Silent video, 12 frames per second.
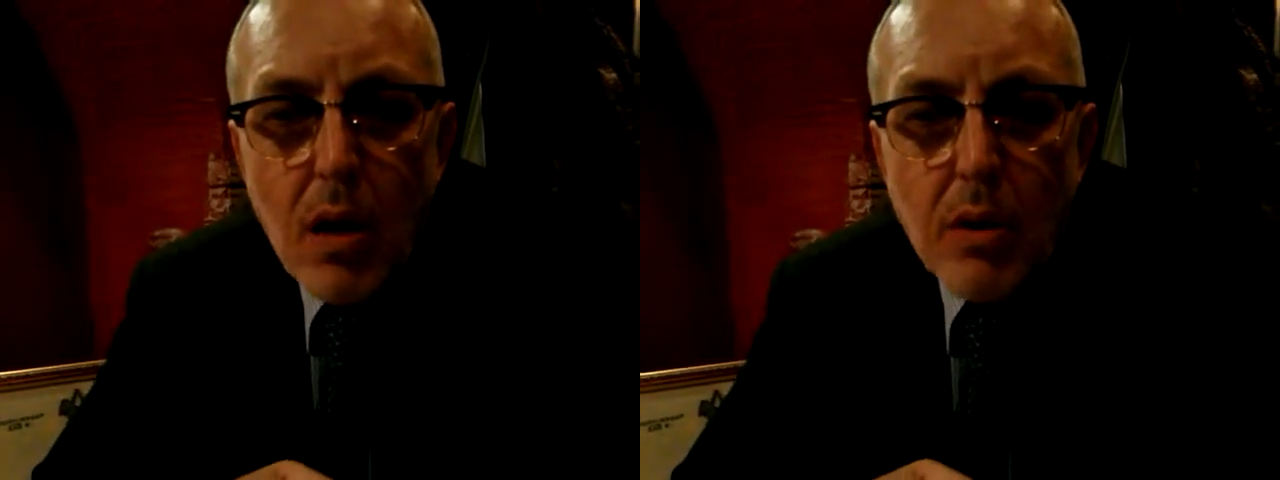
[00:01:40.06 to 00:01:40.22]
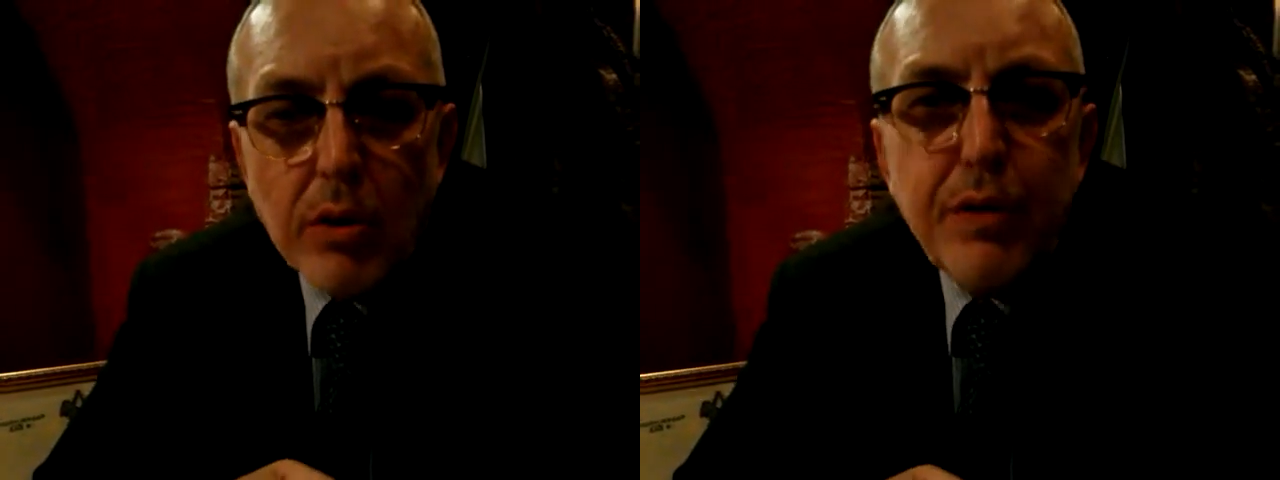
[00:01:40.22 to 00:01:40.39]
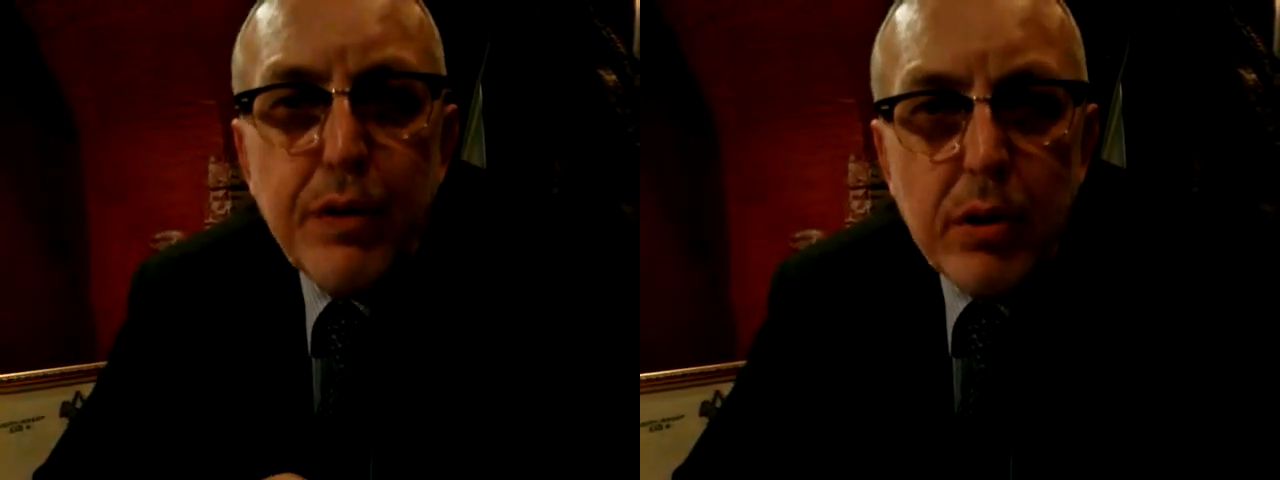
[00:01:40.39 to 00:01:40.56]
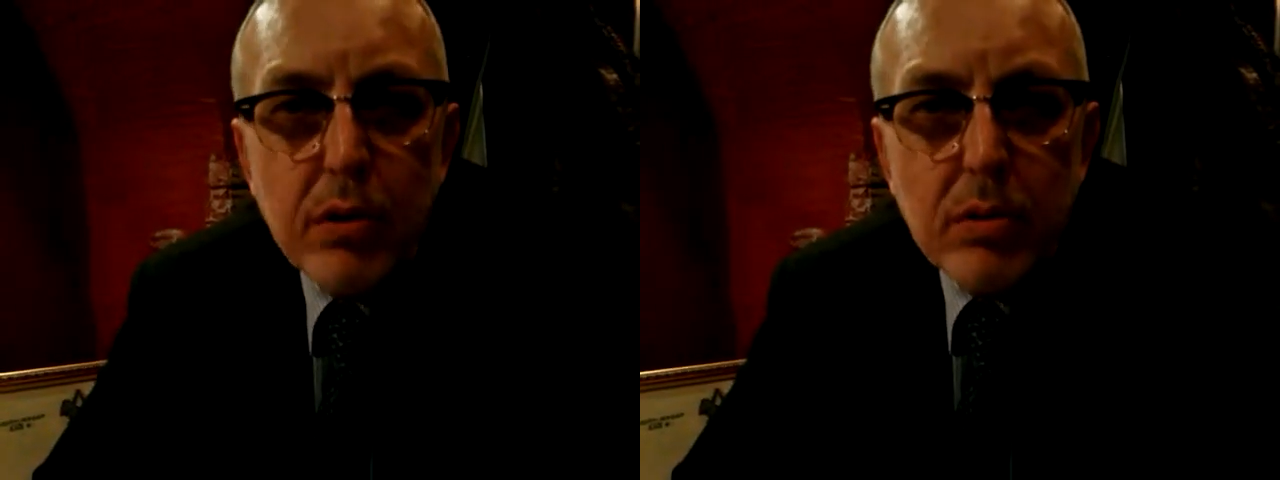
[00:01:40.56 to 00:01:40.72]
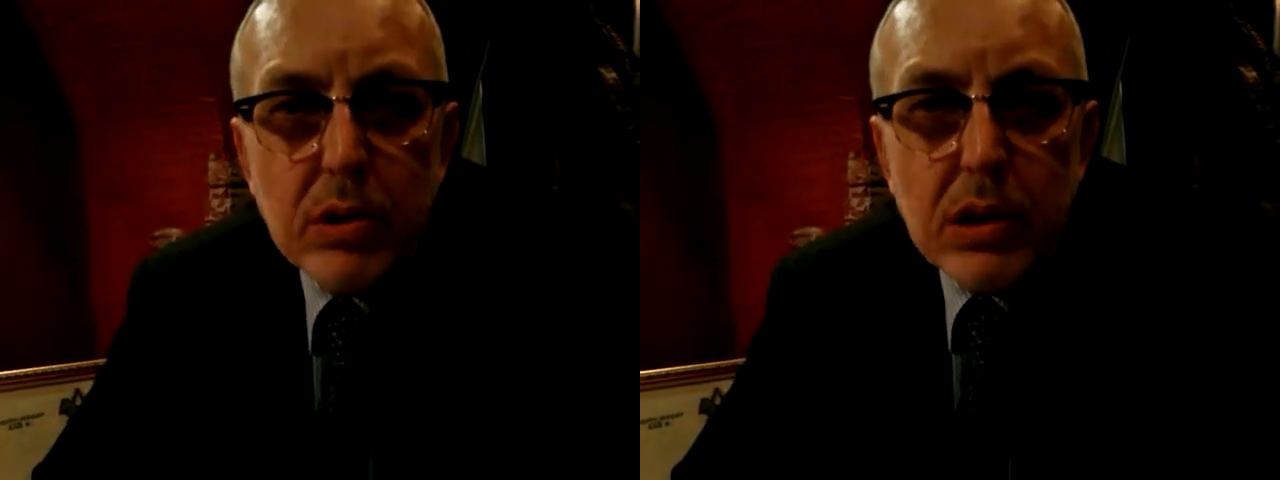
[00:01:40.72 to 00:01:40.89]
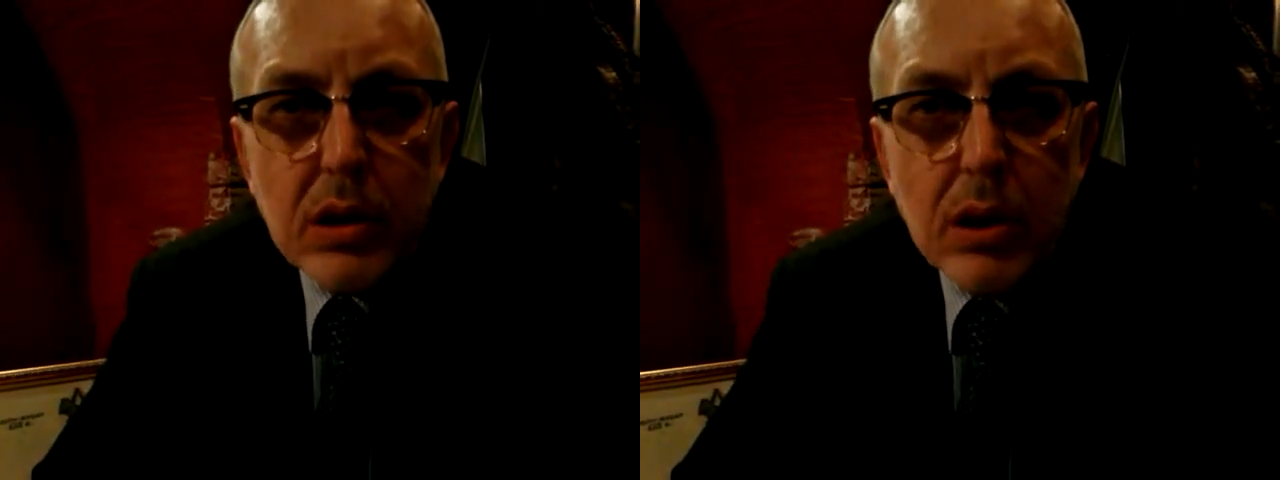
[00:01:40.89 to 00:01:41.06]

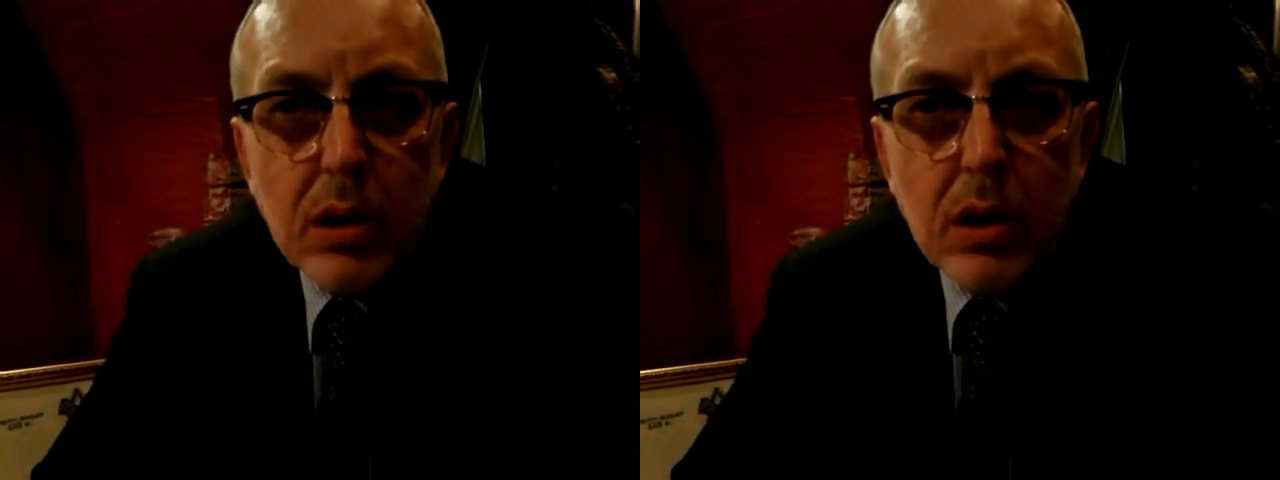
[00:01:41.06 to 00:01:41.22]
refused